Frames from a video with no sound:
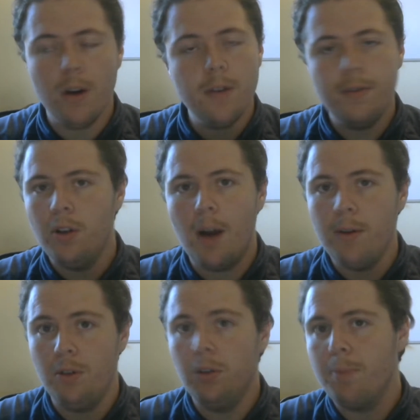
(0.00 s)

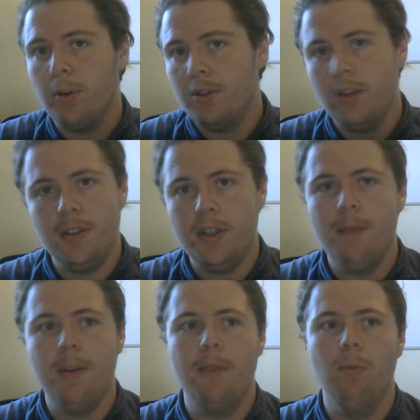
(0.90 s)
the only person on the team
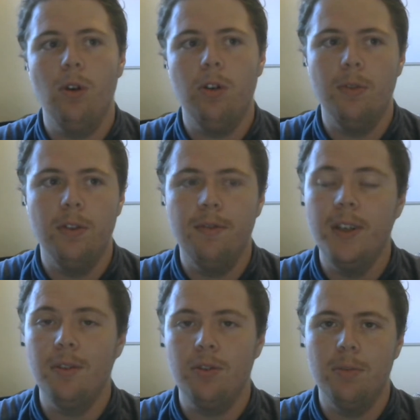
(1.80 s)
that had worked with
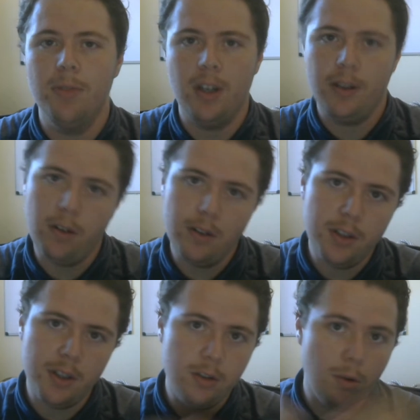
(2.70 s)
video streaming technology,
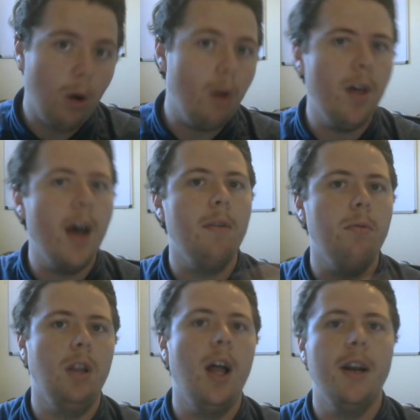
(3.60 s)
and so all that
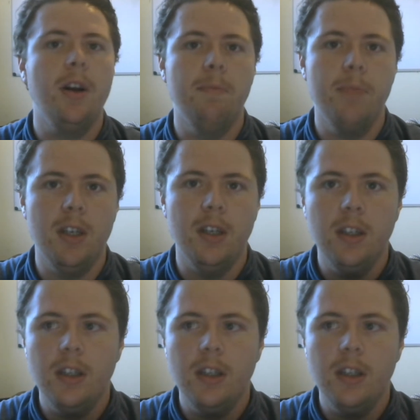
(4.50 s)
relied on me.